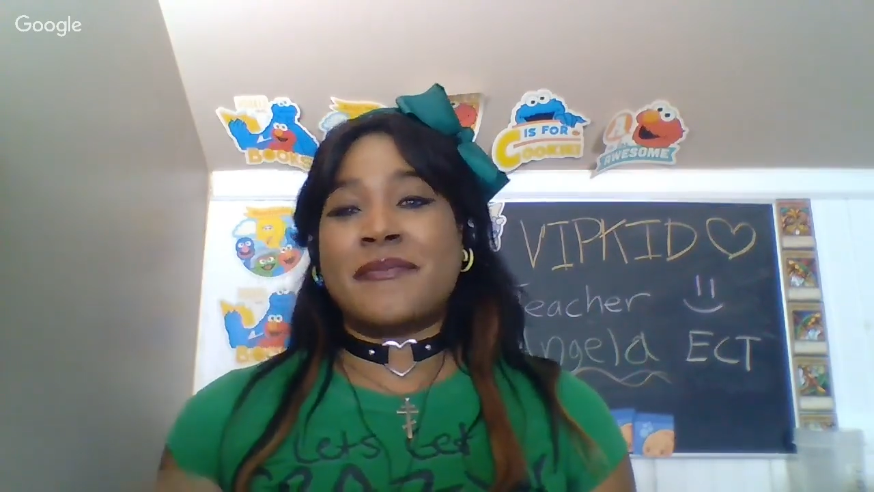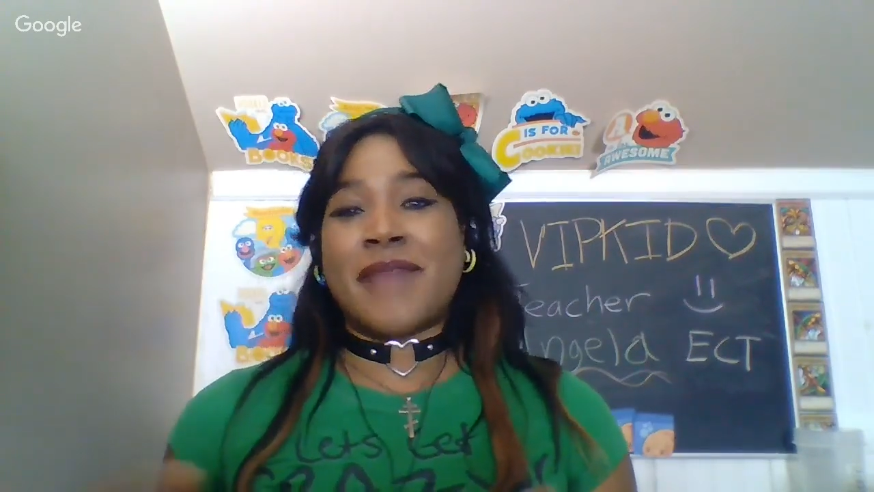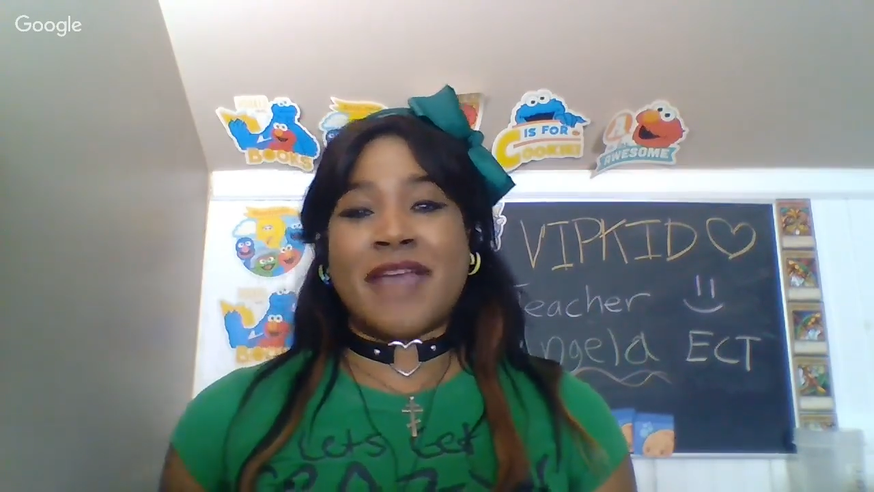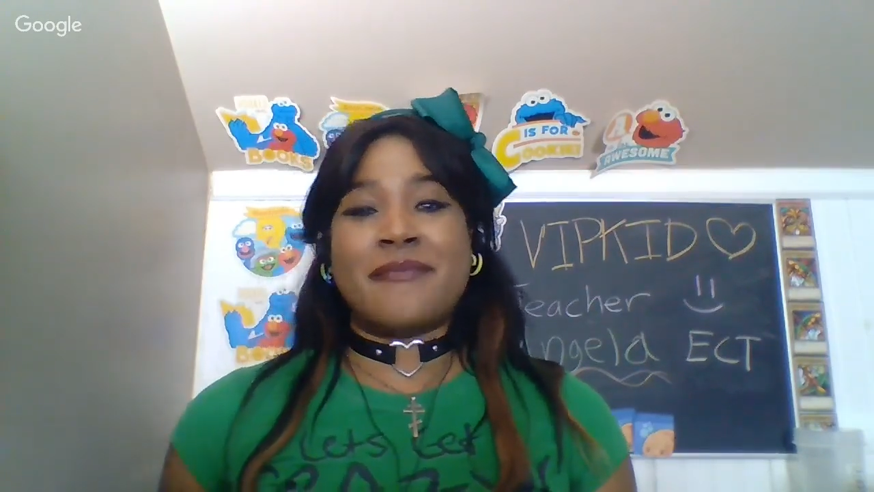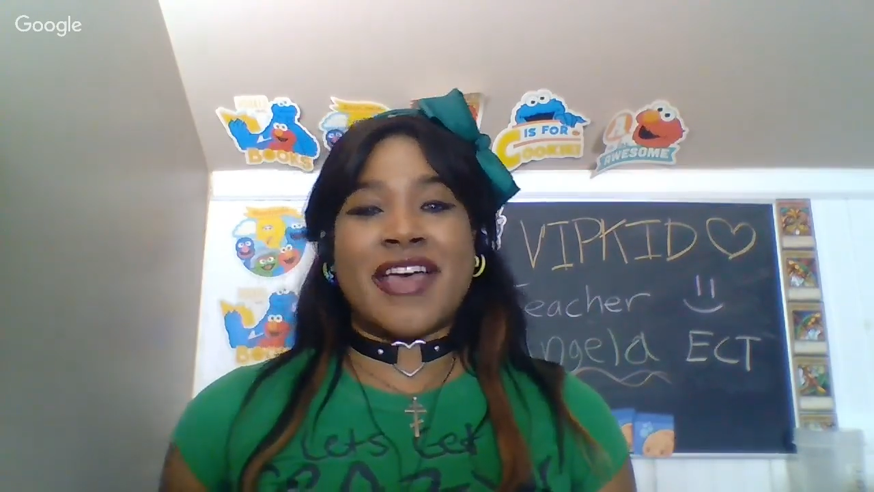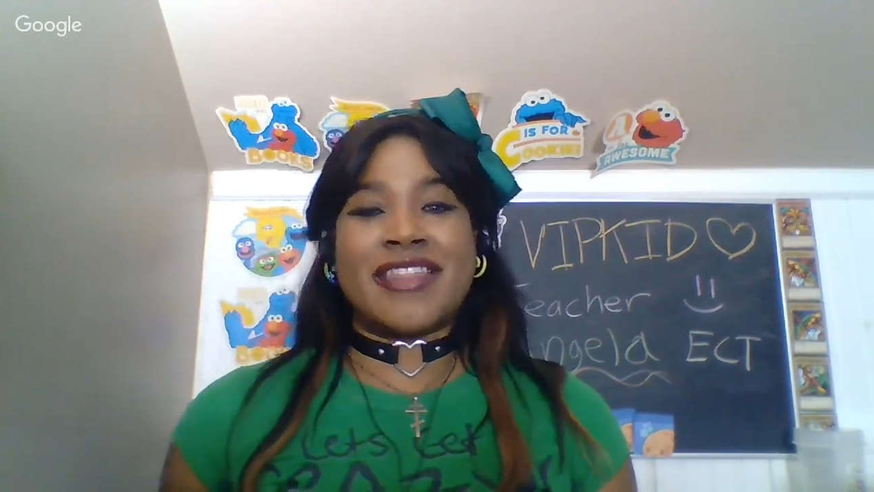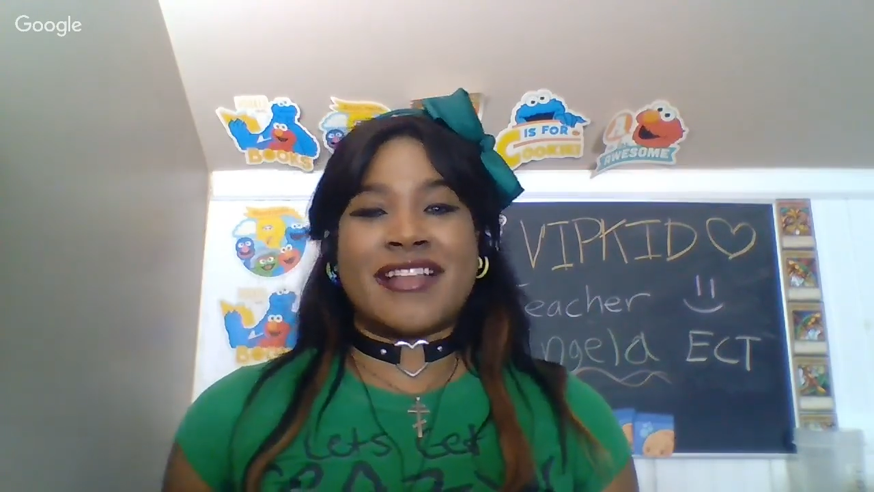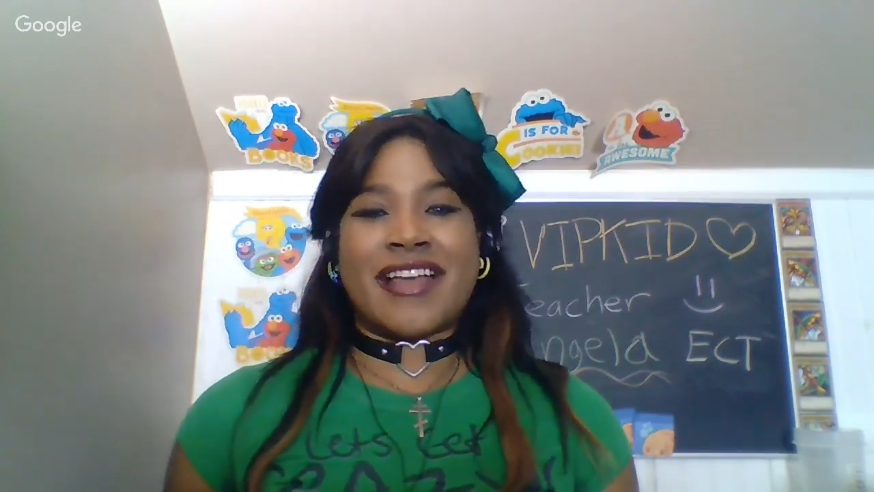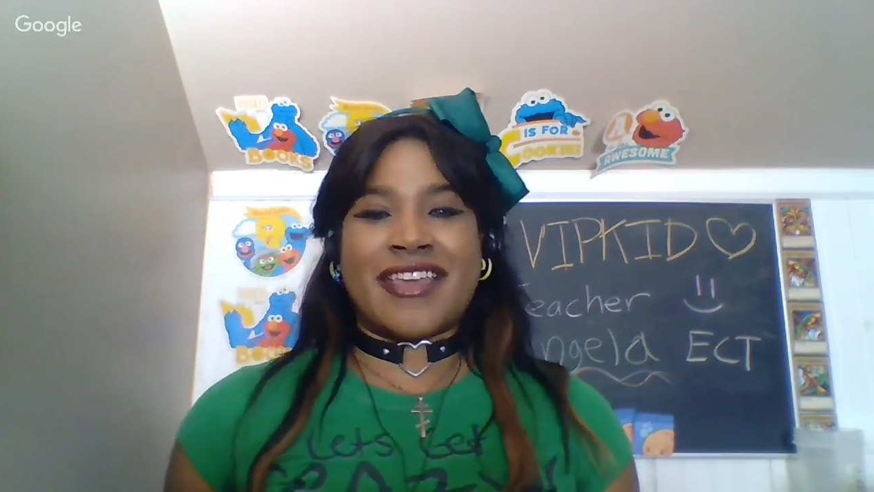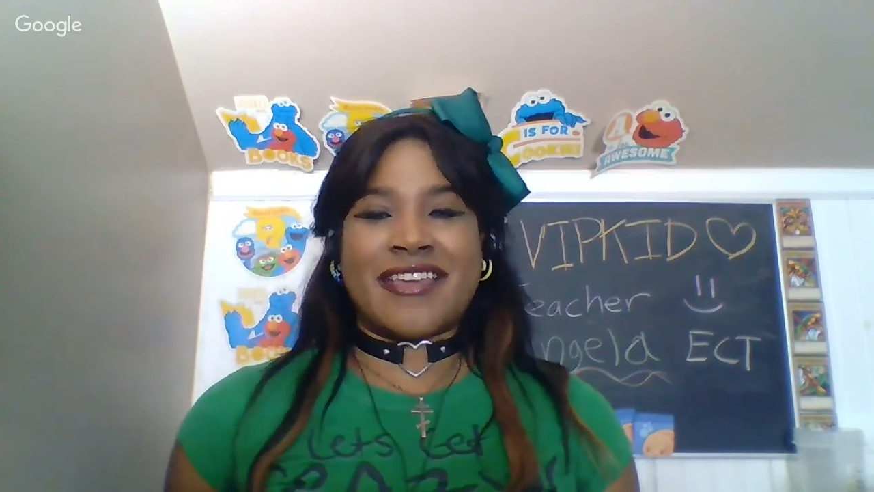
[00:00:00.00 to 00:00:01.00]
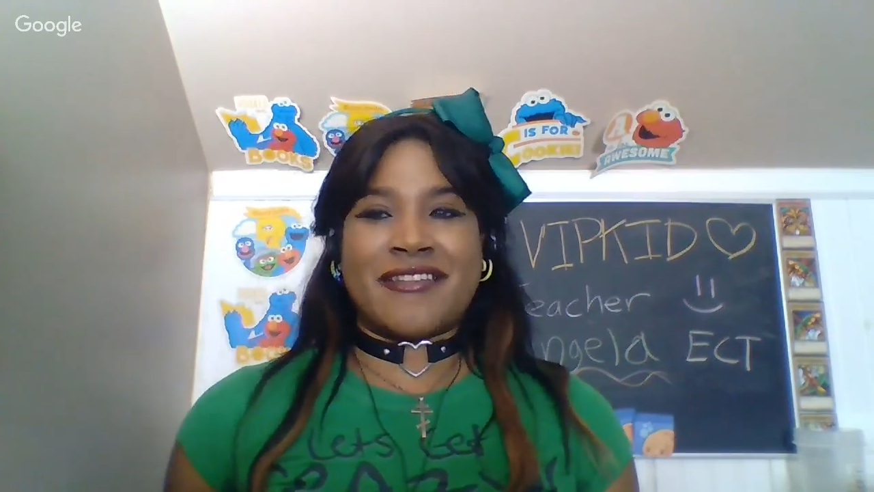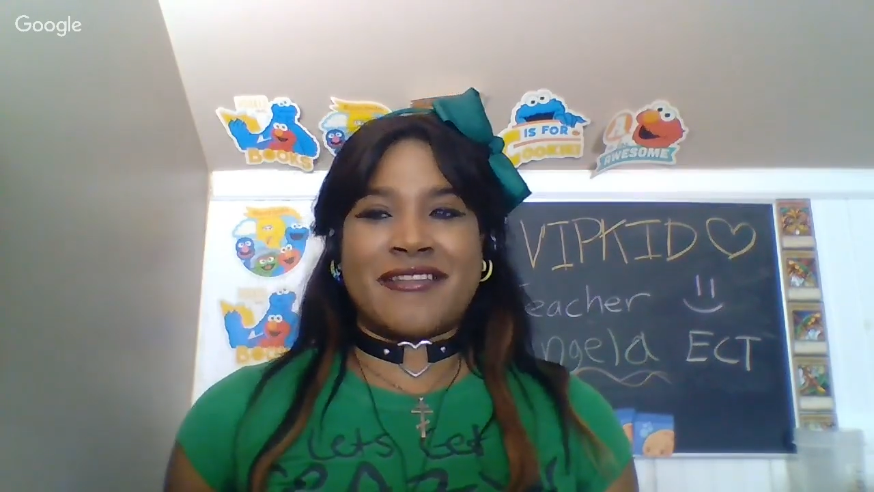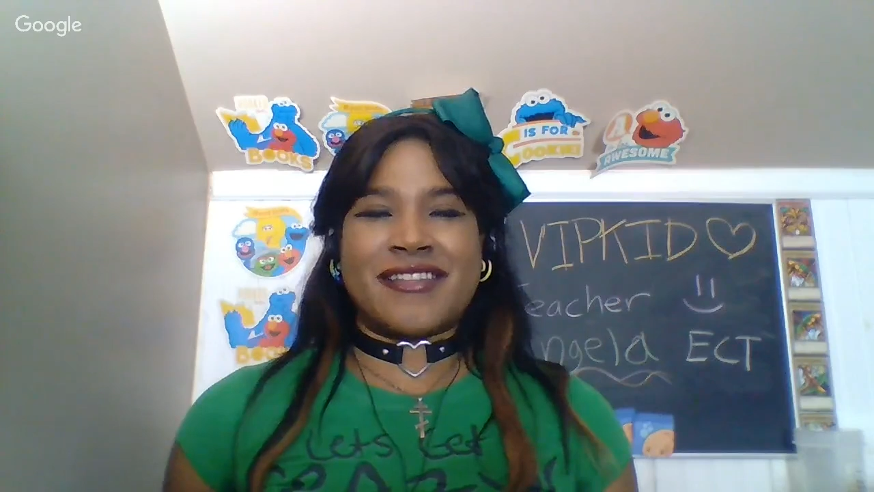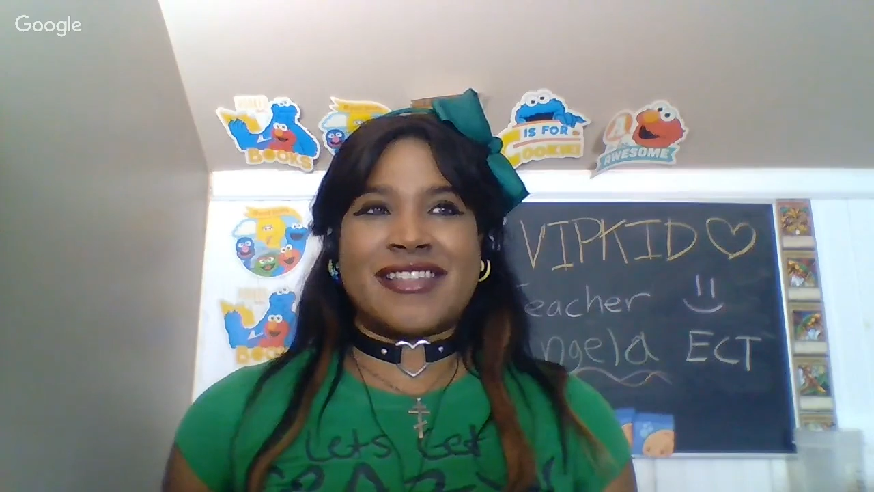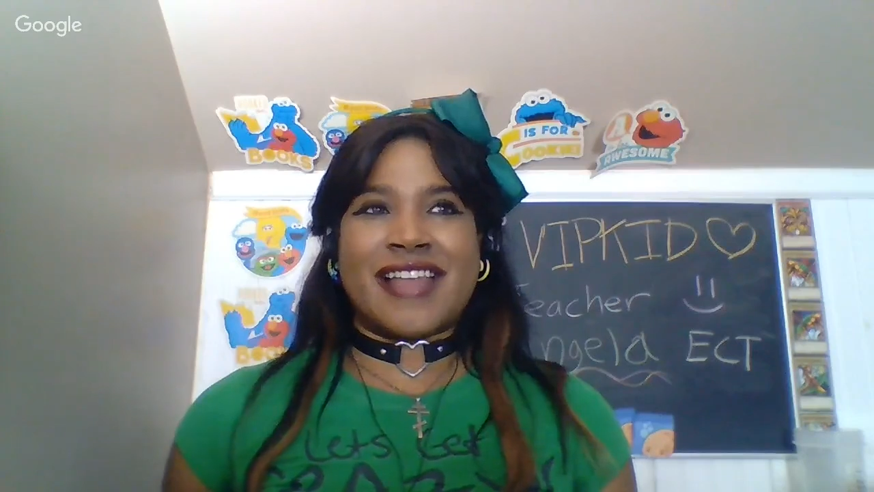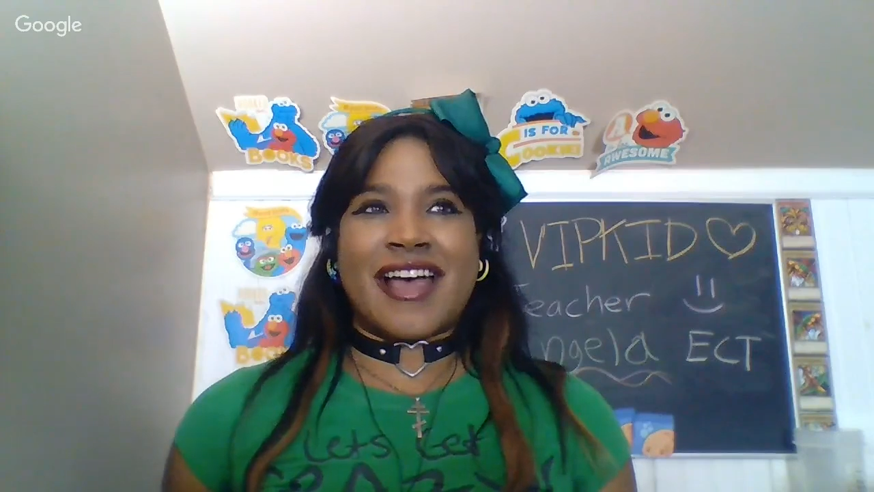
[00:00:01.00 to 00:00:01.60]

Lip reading: main method I use,